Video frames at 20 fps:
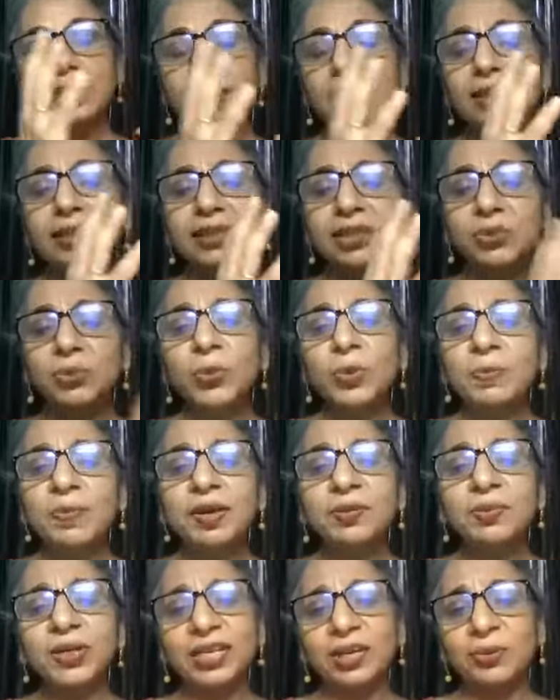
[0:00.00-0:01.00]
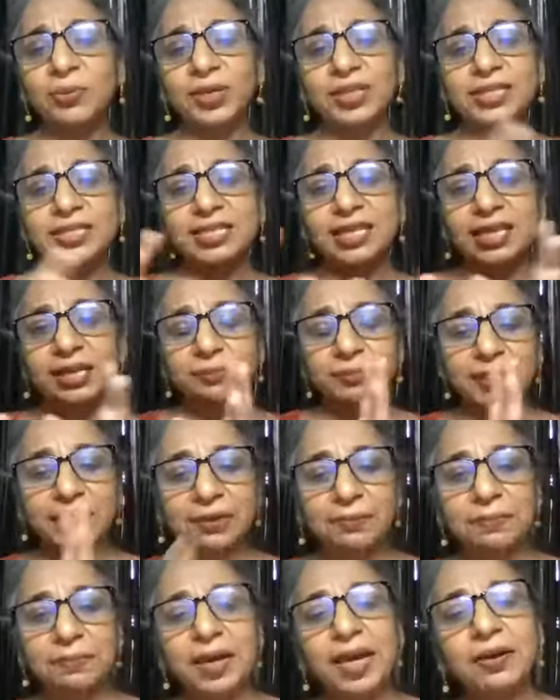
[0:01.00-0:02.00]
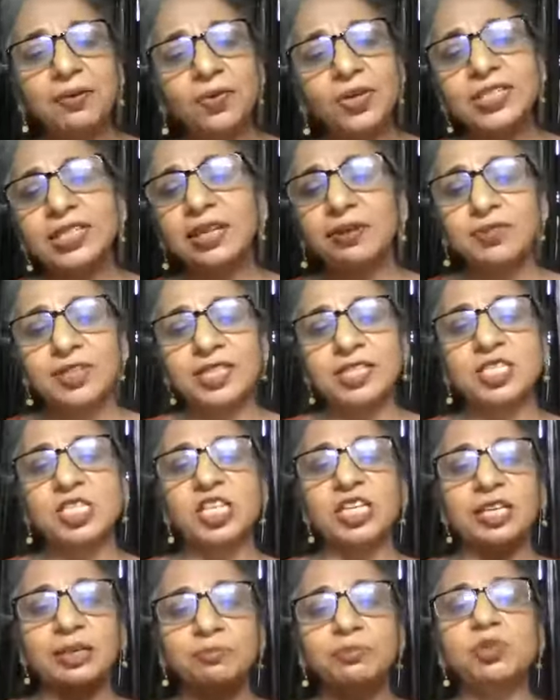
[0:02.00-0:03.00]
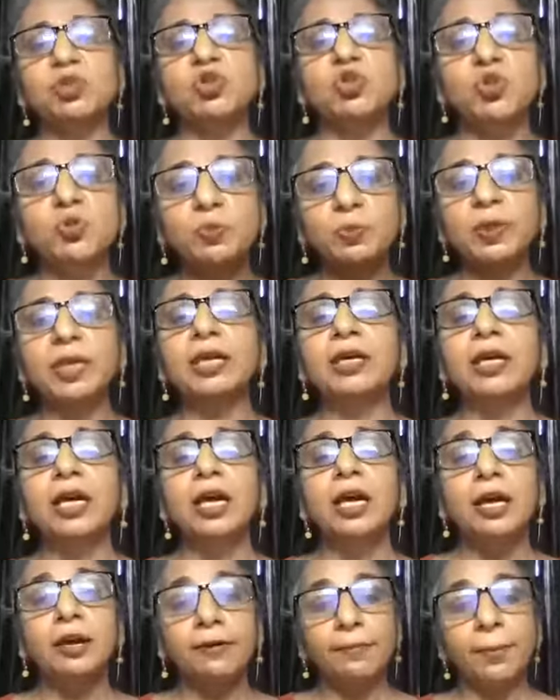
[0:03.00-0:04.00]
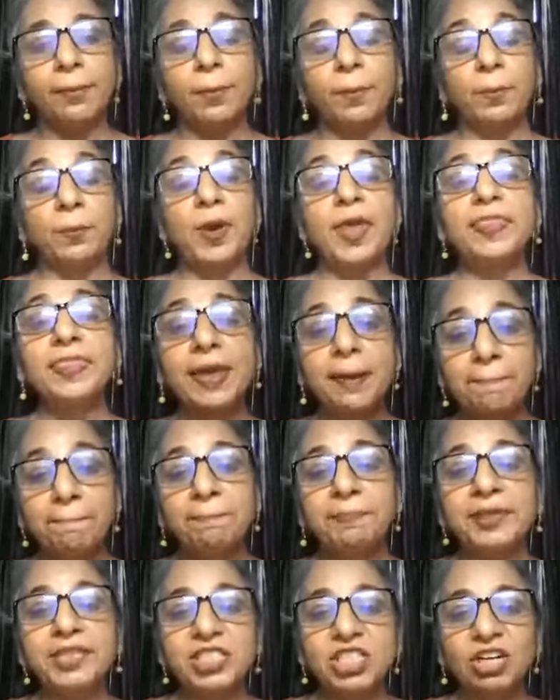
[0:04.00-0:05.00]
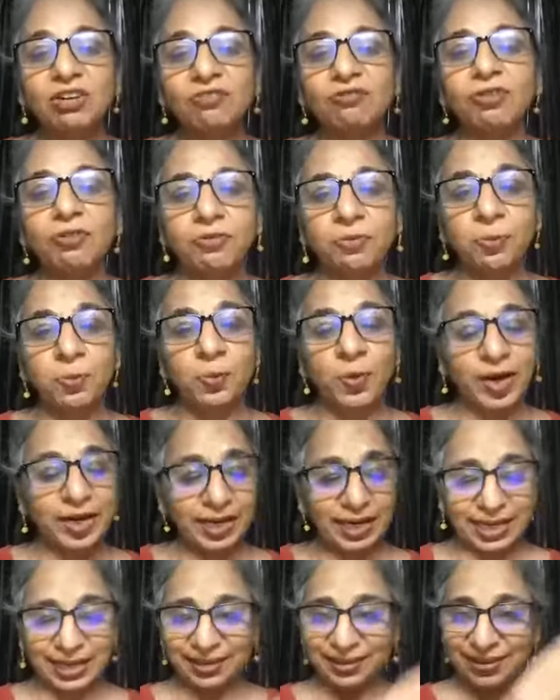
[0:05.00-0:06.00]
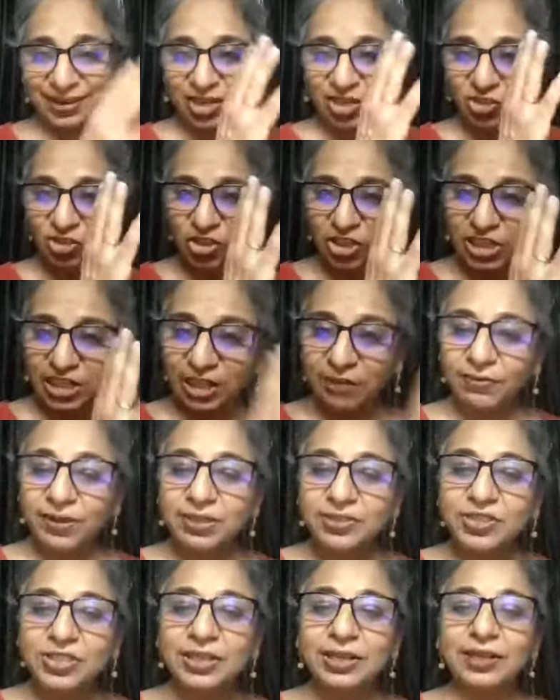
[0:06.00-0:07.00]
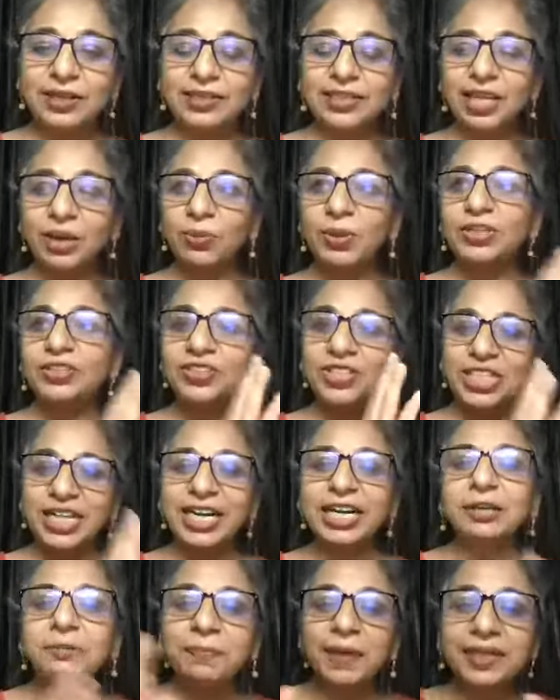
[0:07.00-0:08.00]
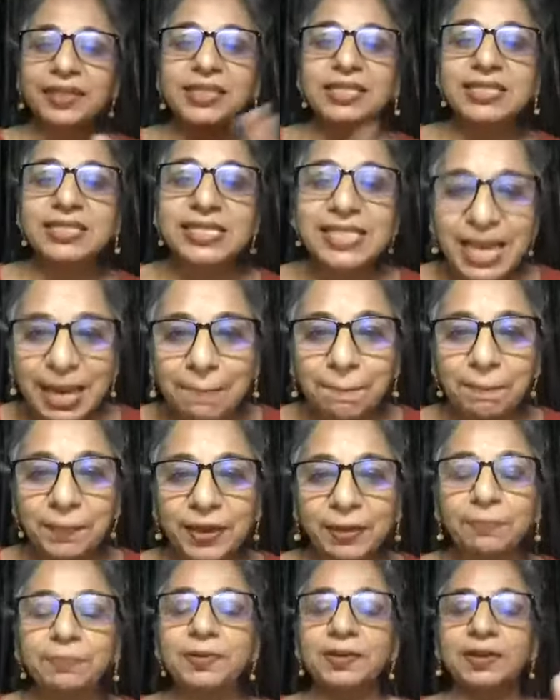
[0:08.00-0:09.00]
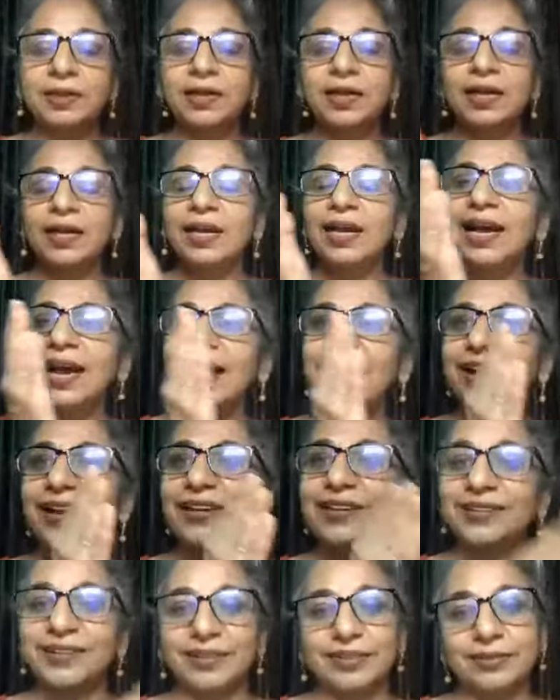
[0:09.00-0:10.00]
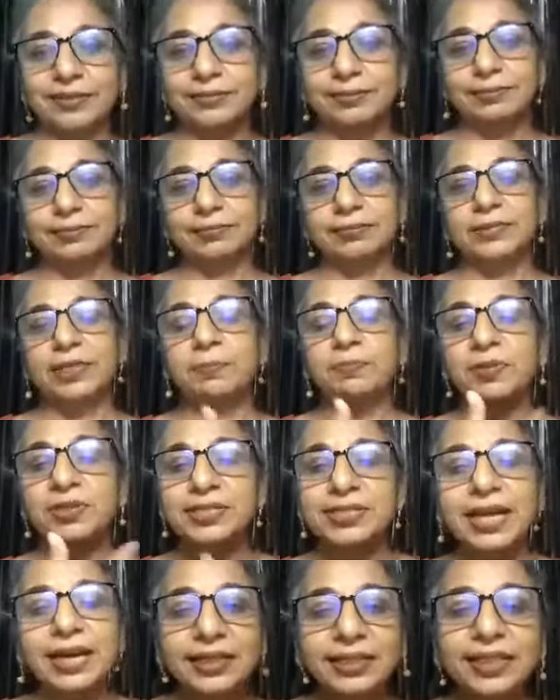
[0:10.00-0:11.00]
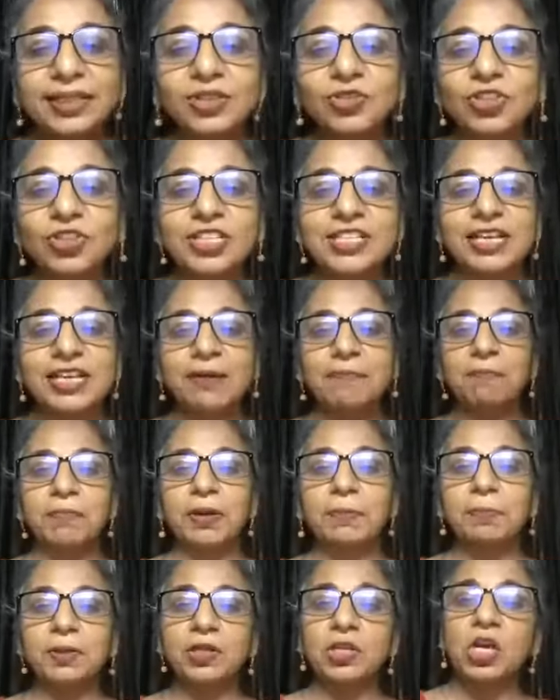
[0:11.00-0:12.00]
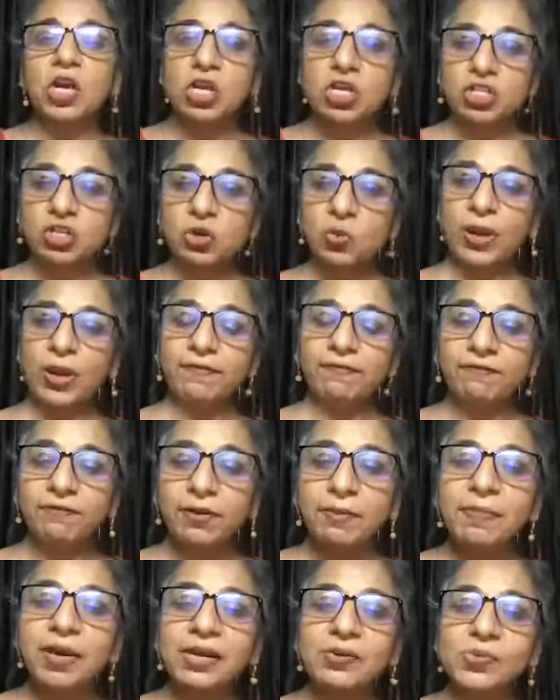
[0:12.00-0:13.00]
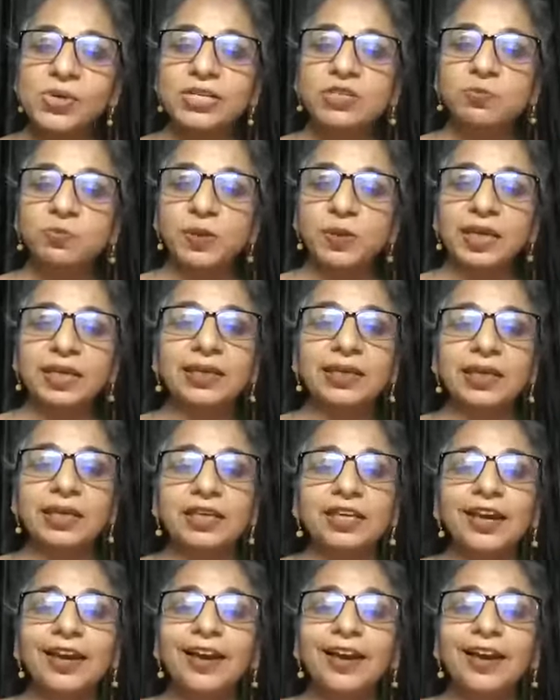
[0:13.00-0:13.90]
the women were given a script and the men was given a script to speak when they're pitching for funding, so they were trained by the same people, and they presented to the same people. So when women were speaking,